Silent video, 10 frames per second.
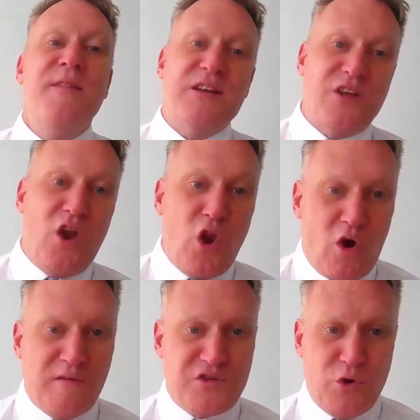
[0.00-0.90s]
There's a
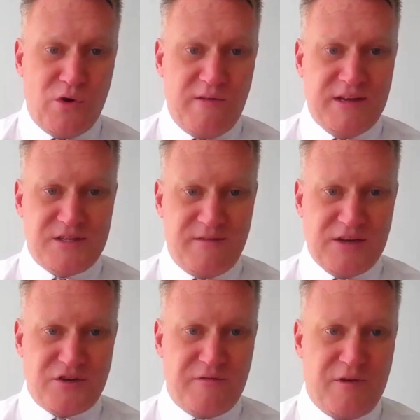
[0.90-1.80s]
lot of talk of
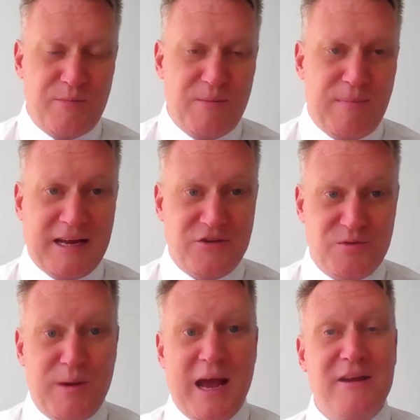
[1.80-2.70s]
intervention from the Bank of
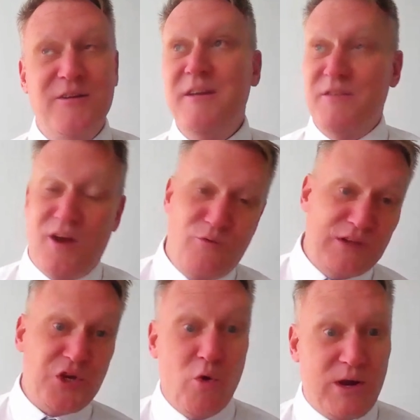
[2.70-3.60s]
Japan, and even though
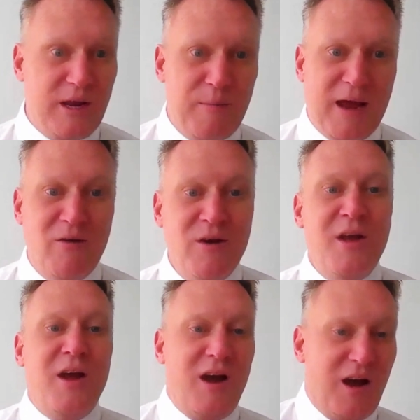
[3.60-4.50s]
we're talking about
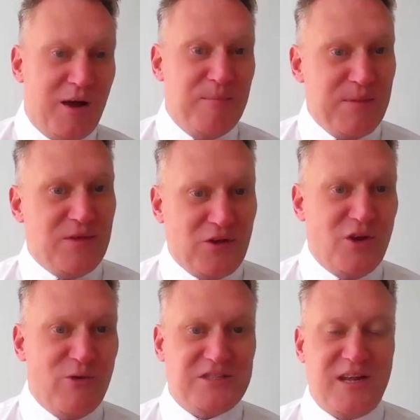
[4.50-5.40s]
the
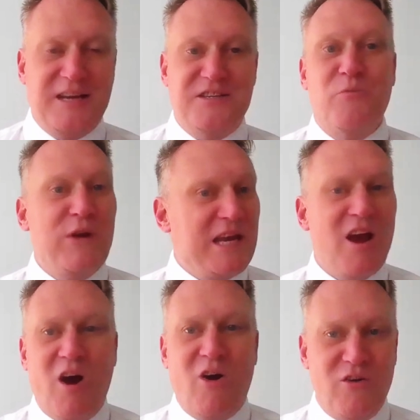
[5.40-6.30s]
US data, we
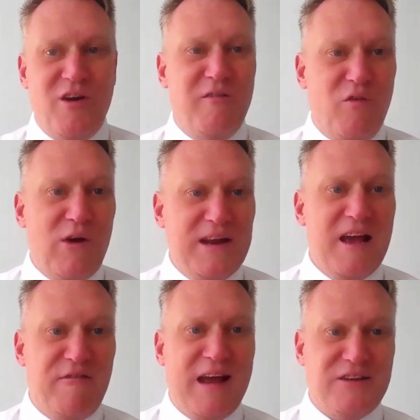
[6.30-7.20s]
can't avoid
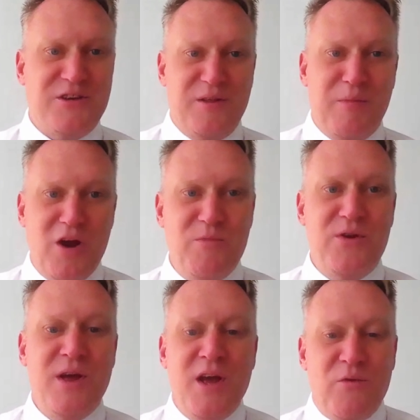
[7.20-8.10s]
FX at the
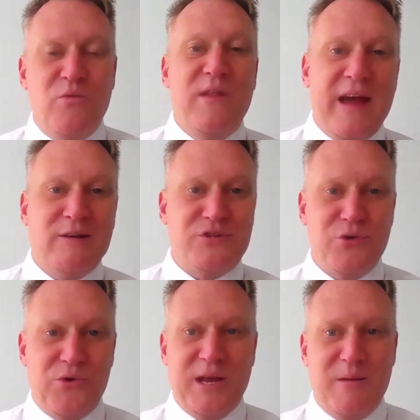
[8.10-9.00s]
moment without
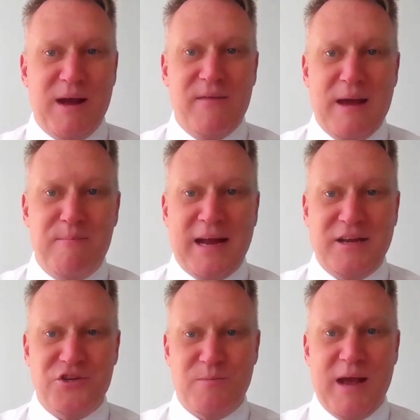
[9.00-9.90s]
talking about that
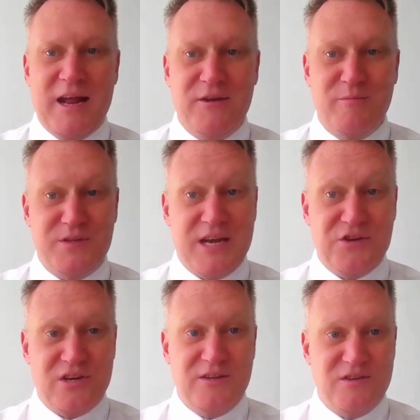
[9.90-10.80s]
Bank of Japan and
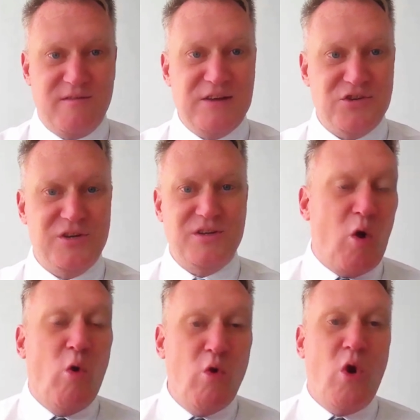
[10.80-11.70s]
potential intervention.
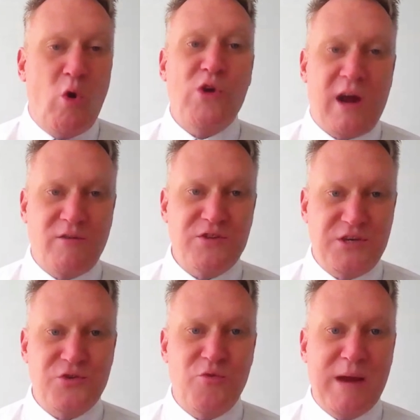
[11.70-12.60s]
All
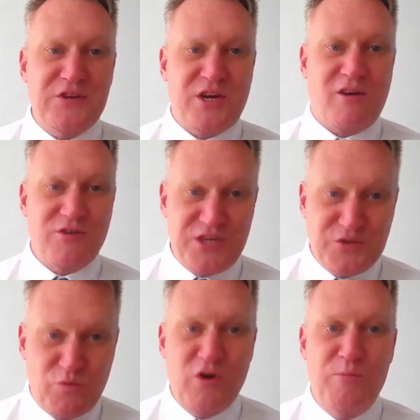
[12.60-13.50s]
currencies, all major
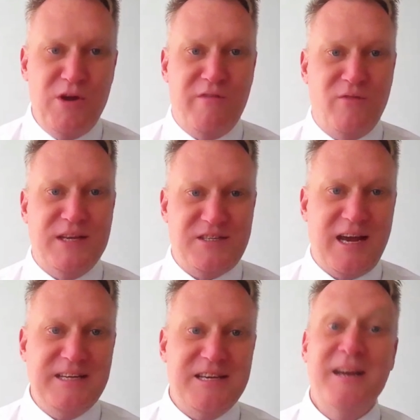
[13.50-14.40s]
currencies will move on this
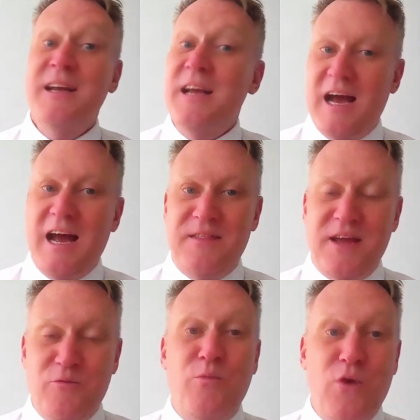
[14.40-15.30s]
data, and
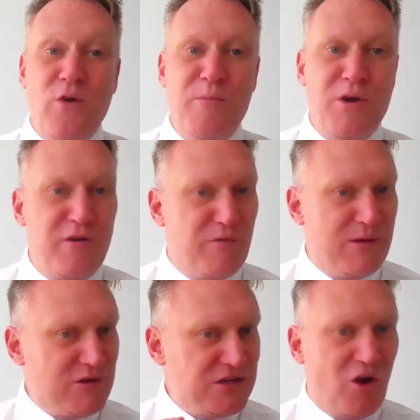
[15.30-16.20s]
they will move
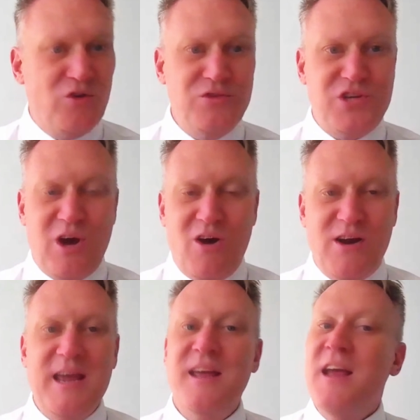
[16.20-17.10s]
whether it's on
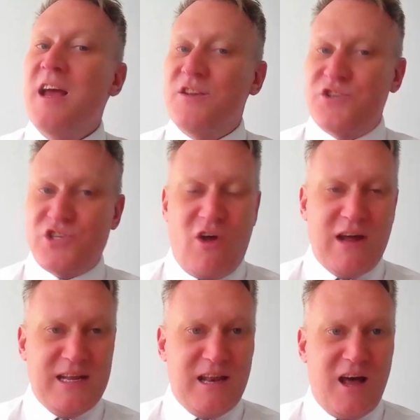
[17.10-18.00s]
target,
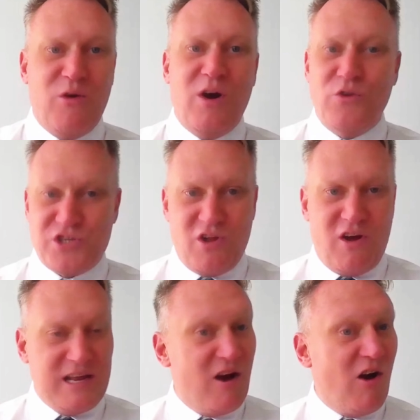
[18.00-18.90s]
slightly lower or
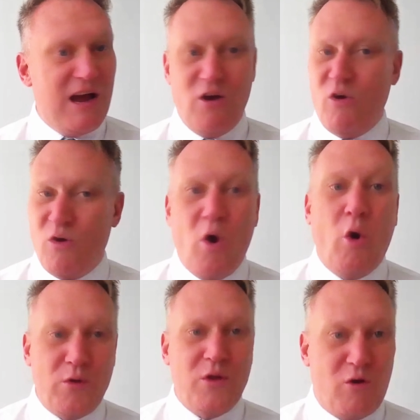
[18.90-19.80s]
slightly higher,
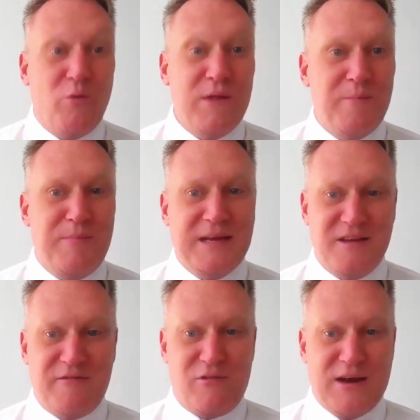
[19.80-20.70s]
or with a big
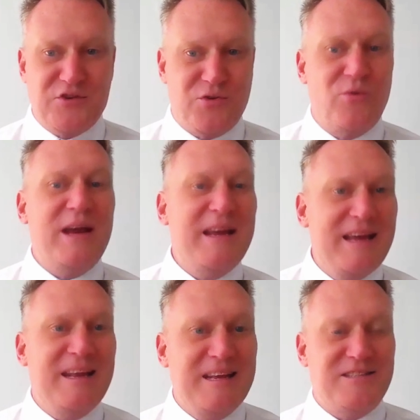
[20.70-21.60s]
differential. It
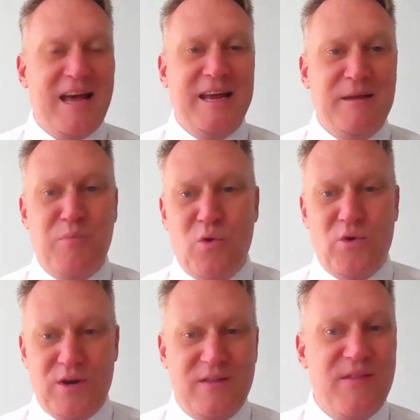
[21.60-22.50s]
is that
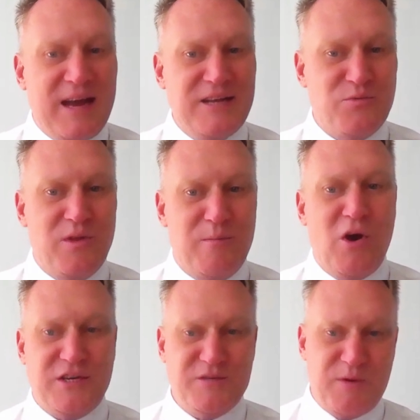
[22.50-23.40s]
important, and that is what the
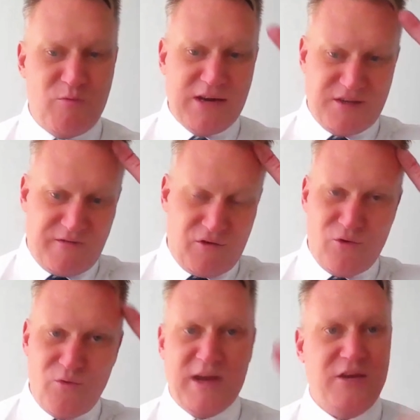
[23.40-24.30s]
market's been waiting for
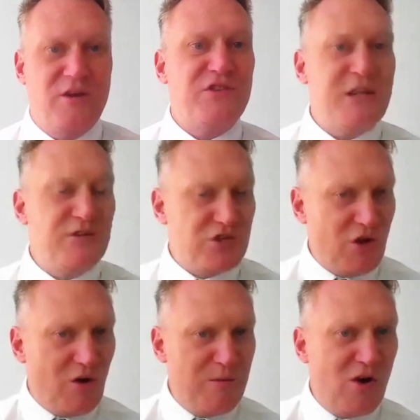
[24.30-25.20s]
all week. You've seen
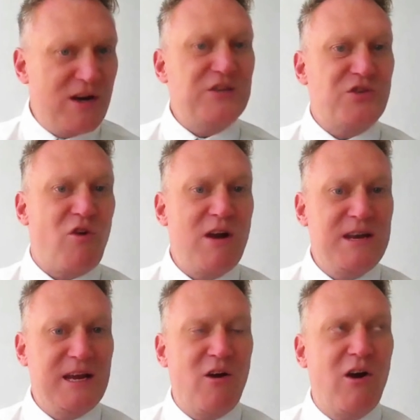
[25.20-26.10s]
stock markets
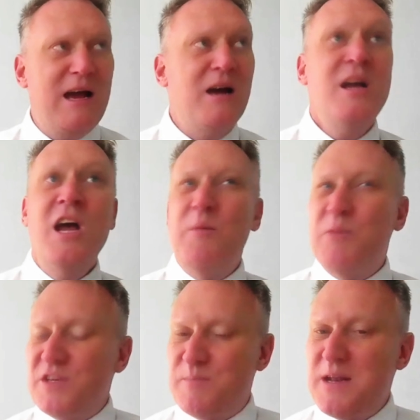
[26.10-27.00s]
grinding higher,
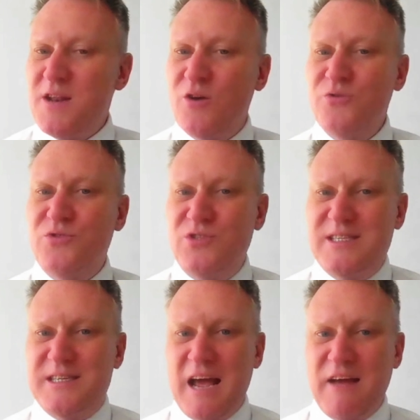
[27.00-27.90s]
but there's been no
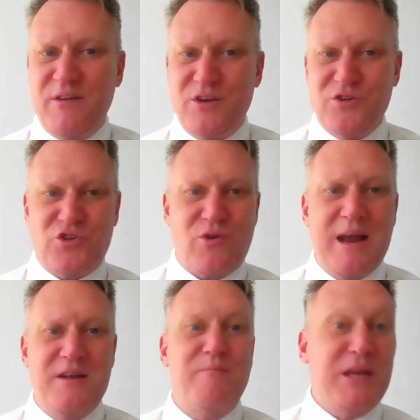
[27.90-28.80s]
definite
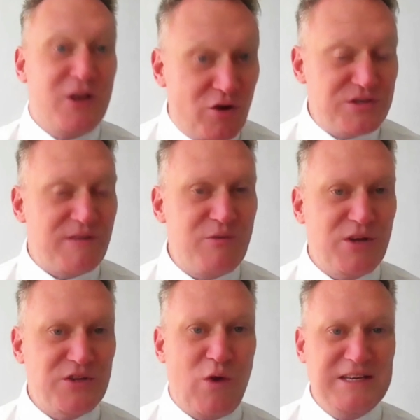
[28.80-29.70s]
trend because
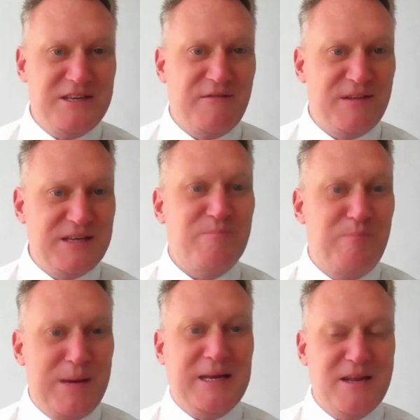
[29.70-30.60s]
everyone's waiting for this
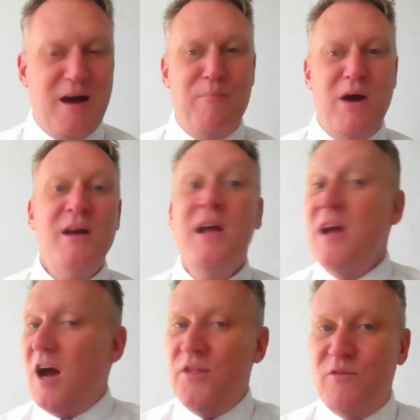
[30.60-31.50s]
big number,
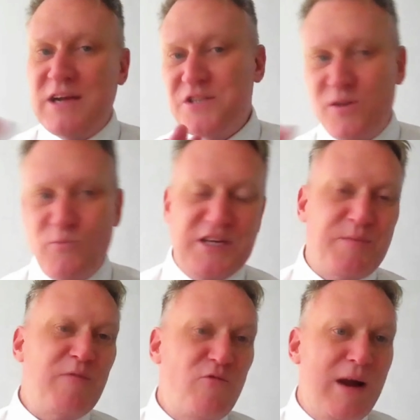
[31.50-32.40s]
and the rest of the week's
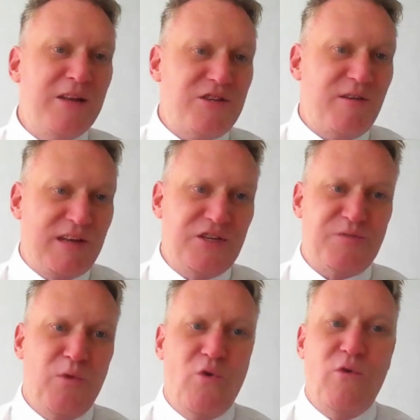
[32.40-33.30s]
been relatively
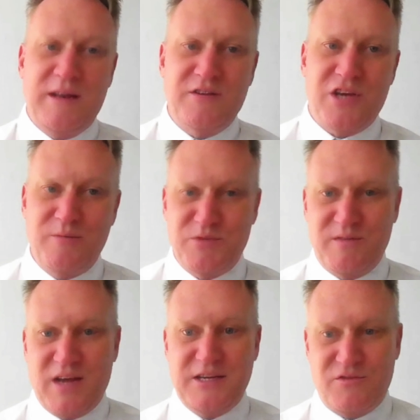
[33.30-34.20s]
small in terms
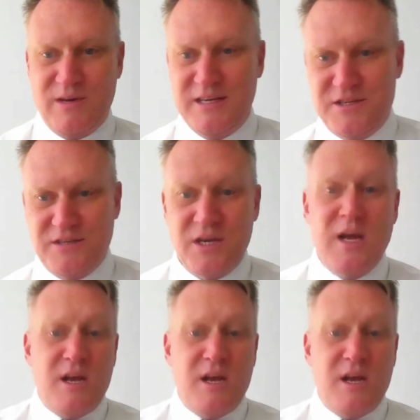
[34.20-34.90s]
of data releases.